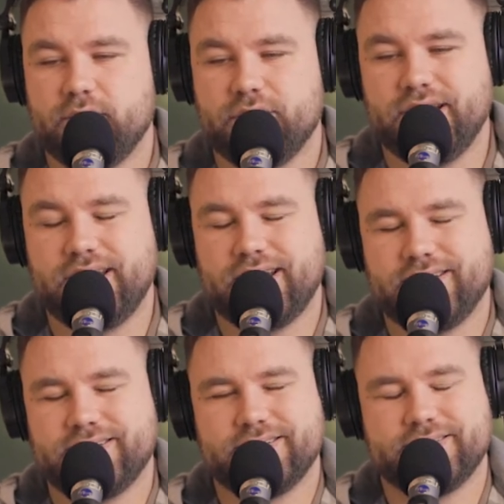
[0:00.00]
But
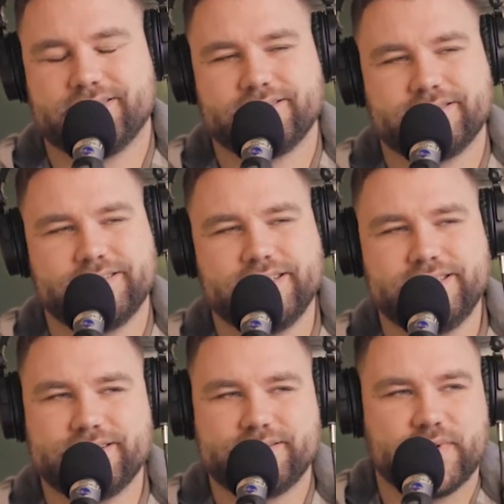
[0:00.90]
it
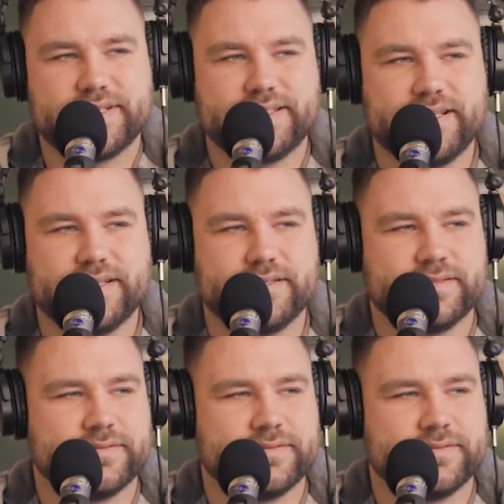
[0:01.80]
just wasn't